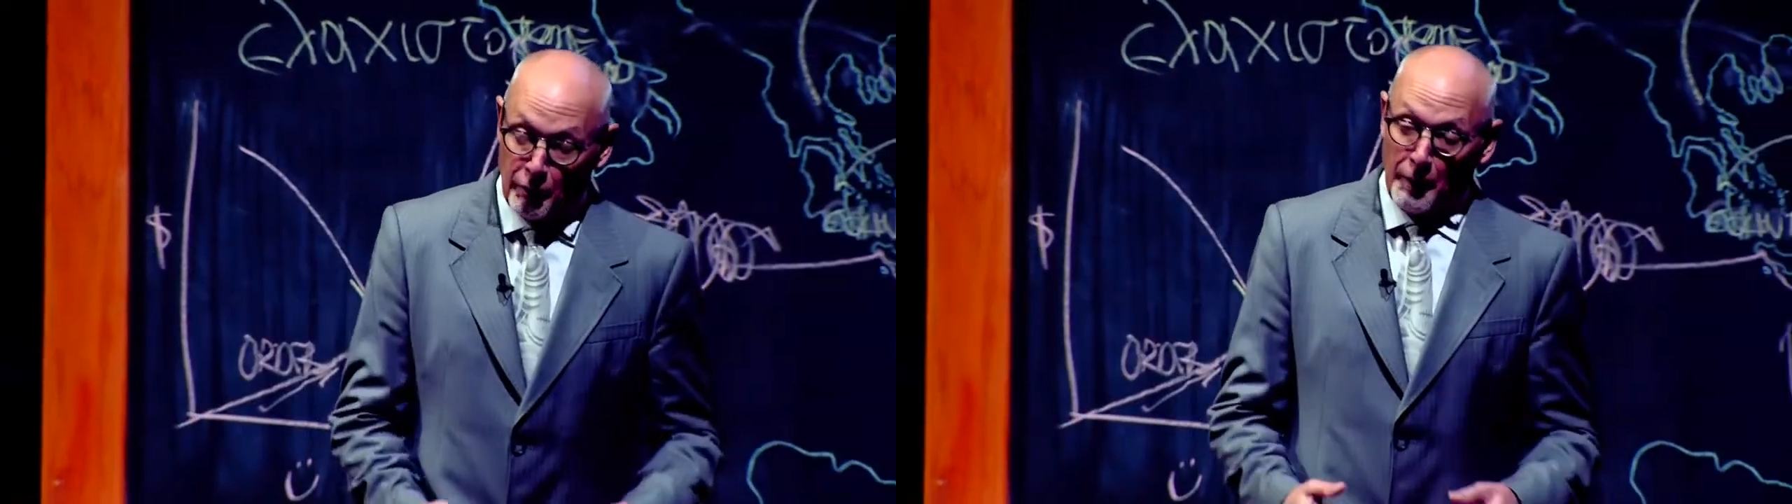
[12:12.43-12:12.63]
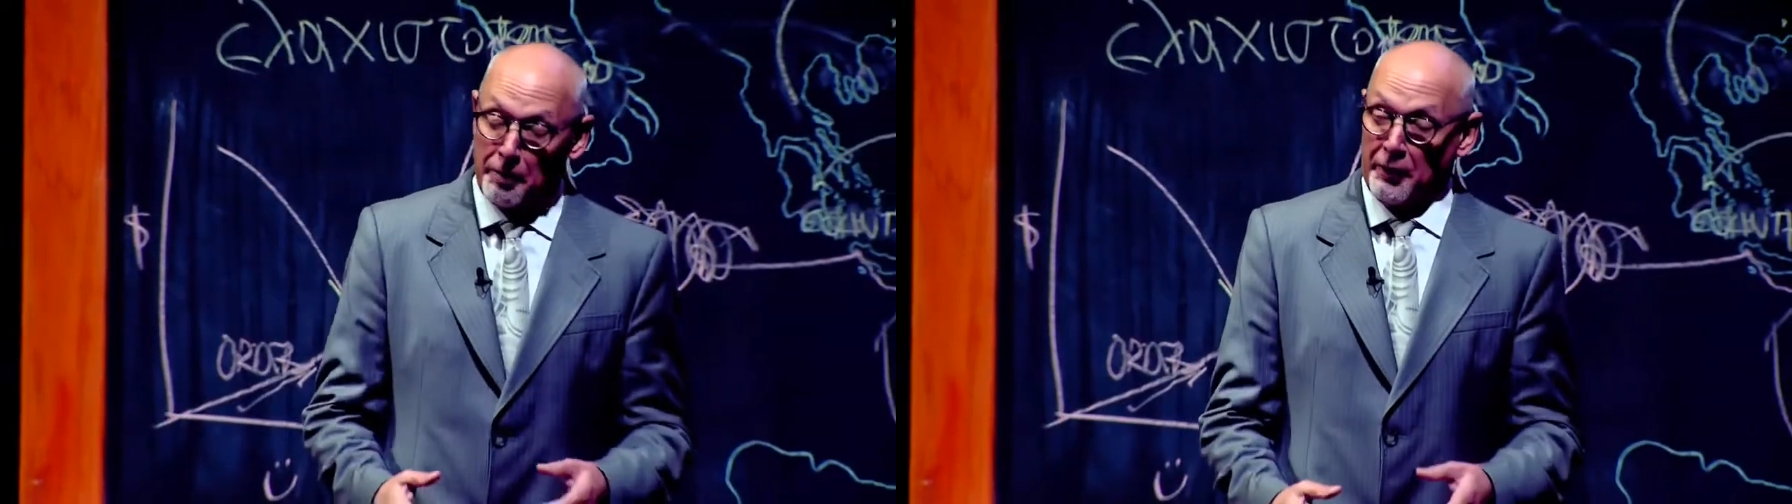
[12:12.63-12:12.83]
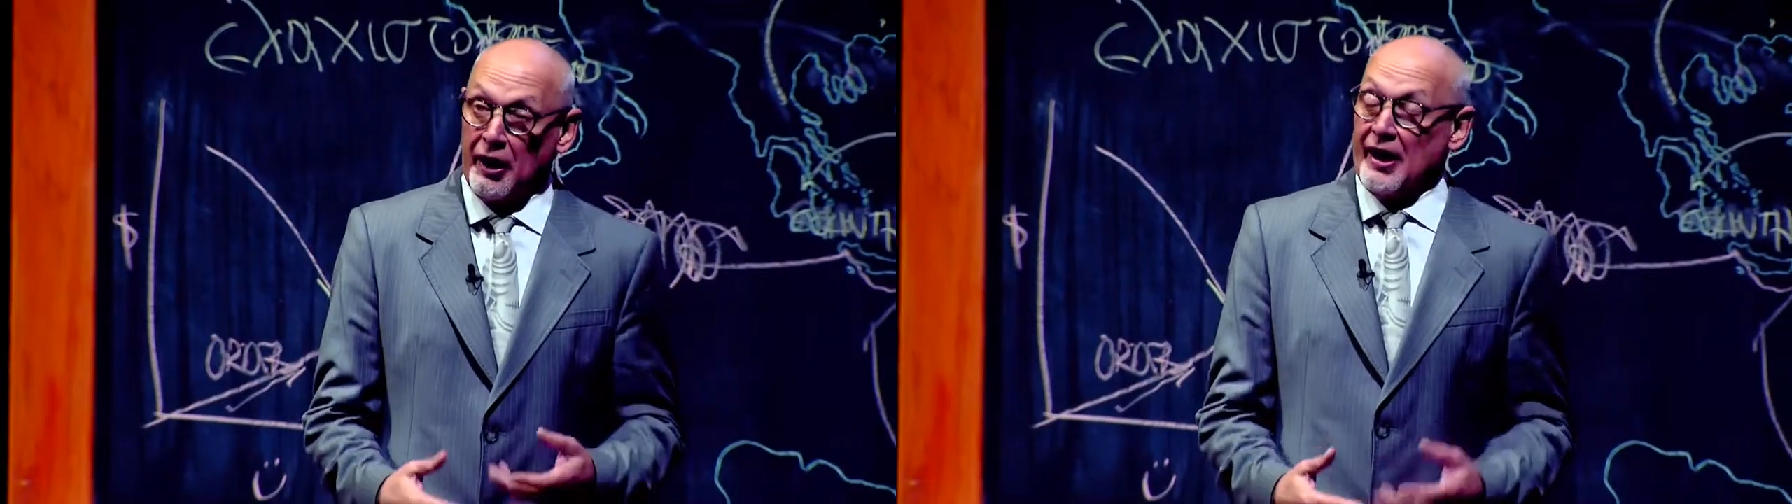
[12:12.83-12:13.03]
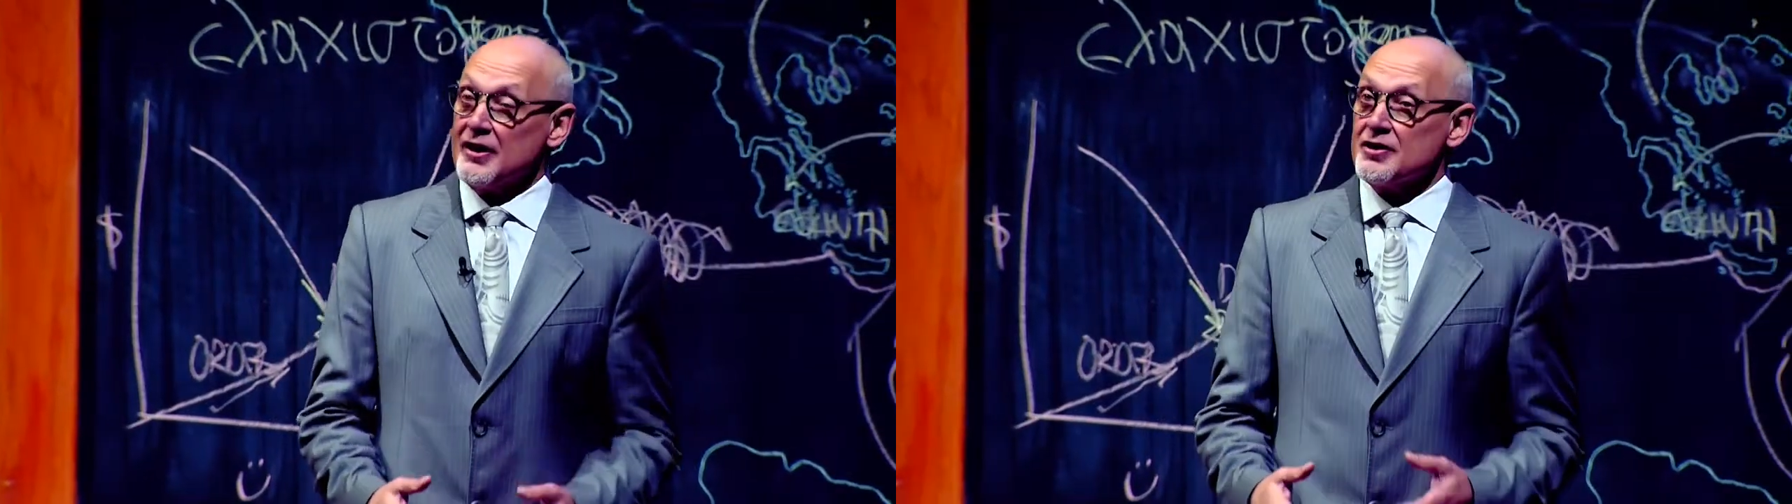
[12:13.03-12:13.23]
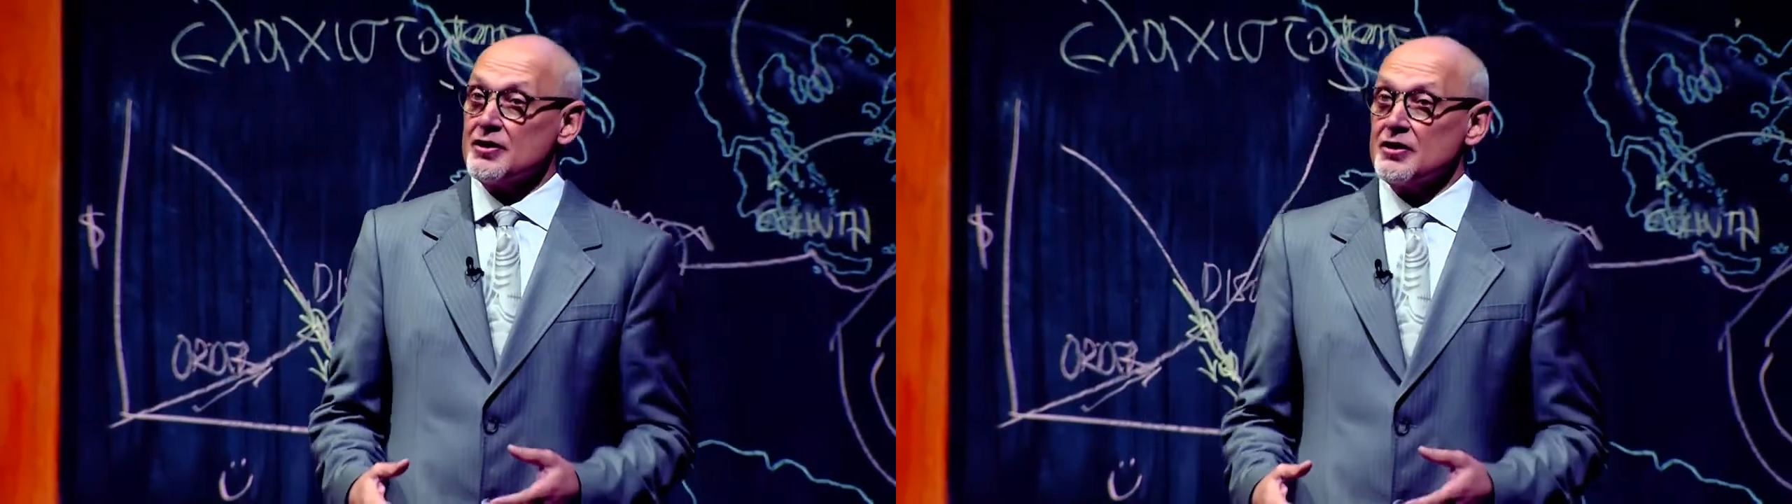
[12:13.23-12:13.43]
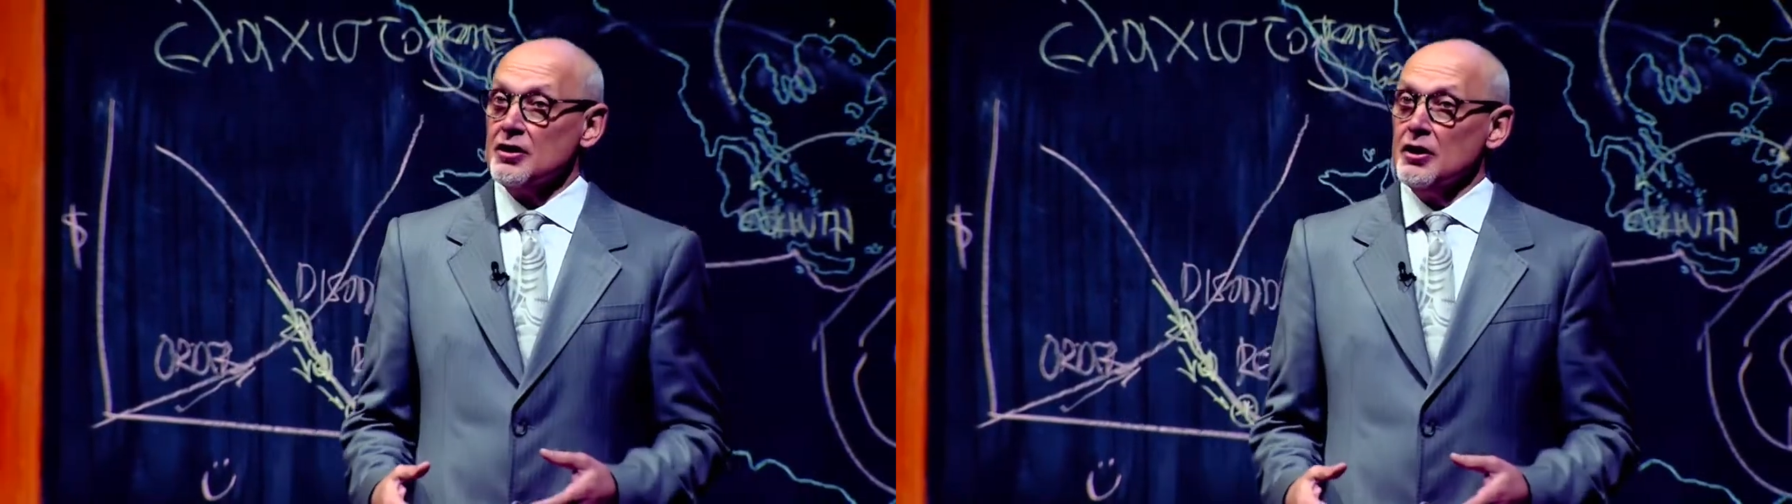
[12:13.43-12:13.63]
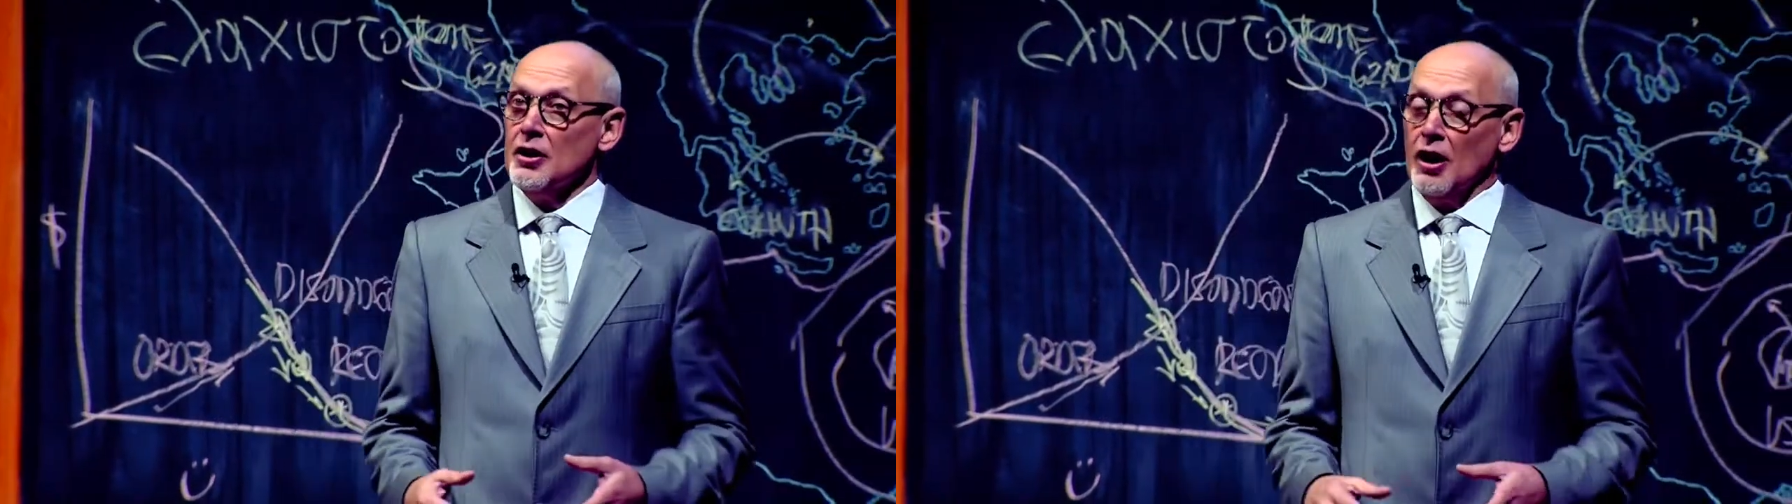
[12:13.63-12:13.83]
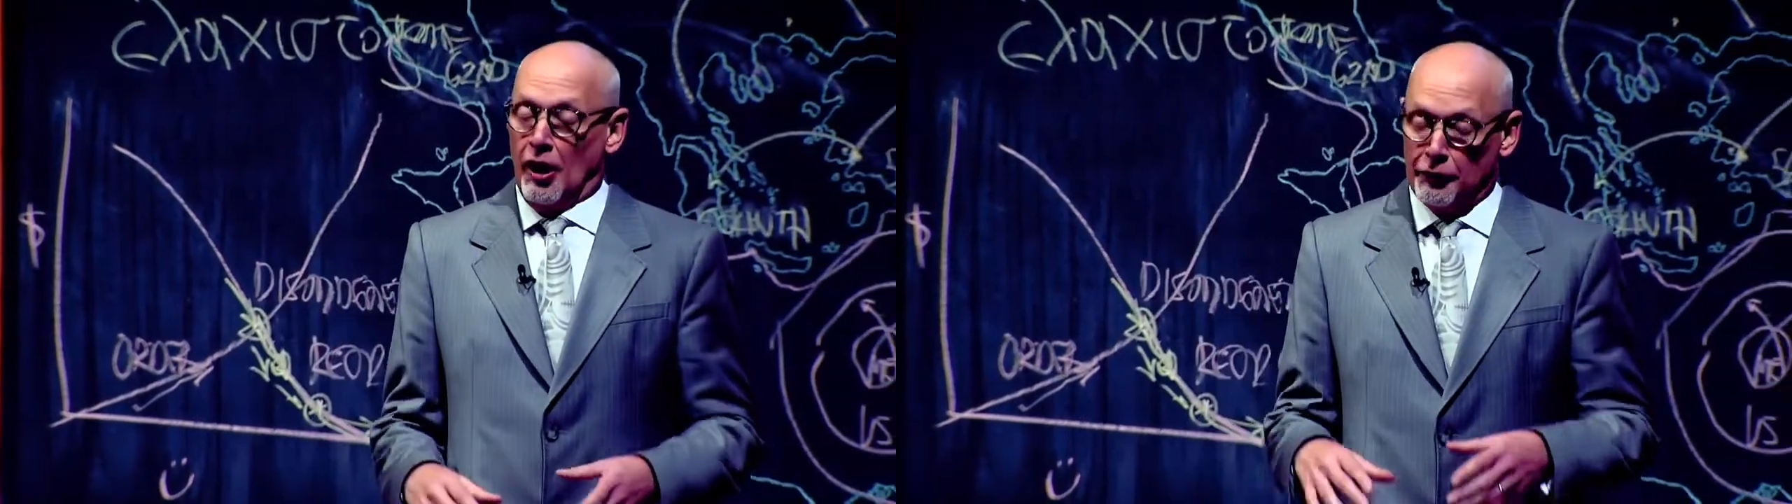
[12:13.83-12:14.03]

place of